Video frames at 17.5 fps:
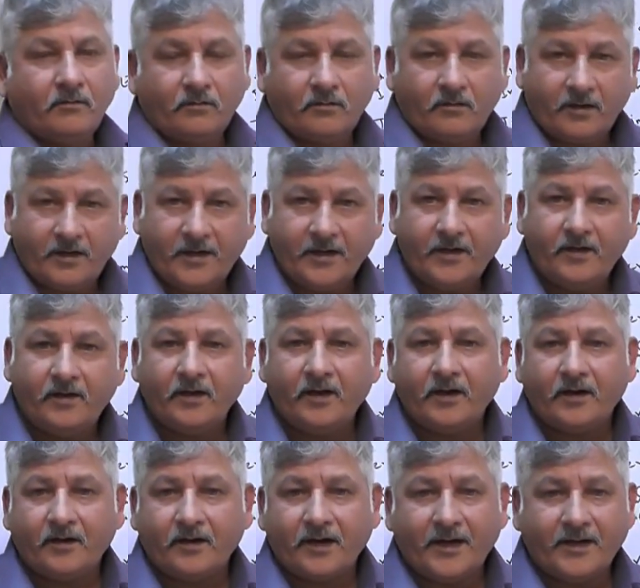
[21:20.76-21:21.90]
read
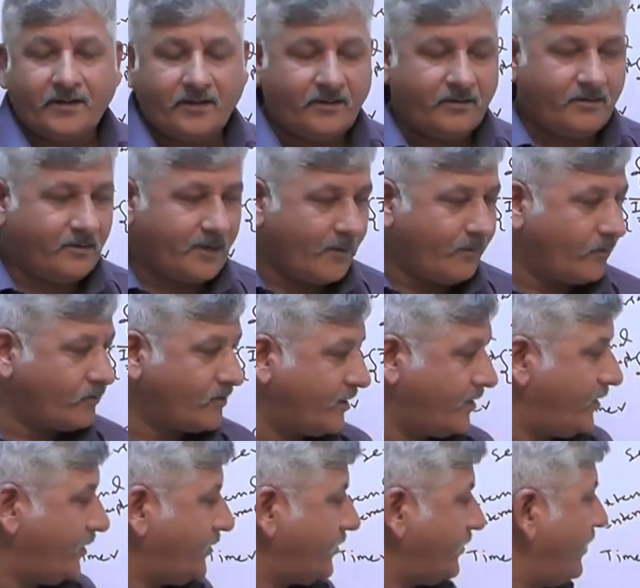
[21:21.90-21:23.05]
and write type of
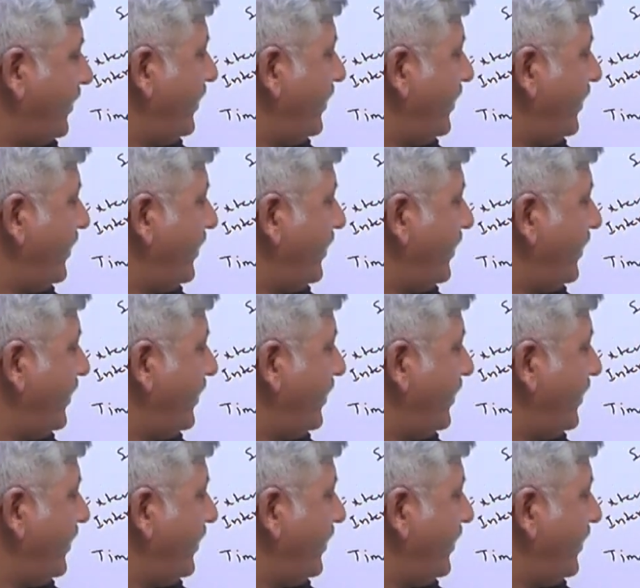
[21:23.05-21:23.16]
signals.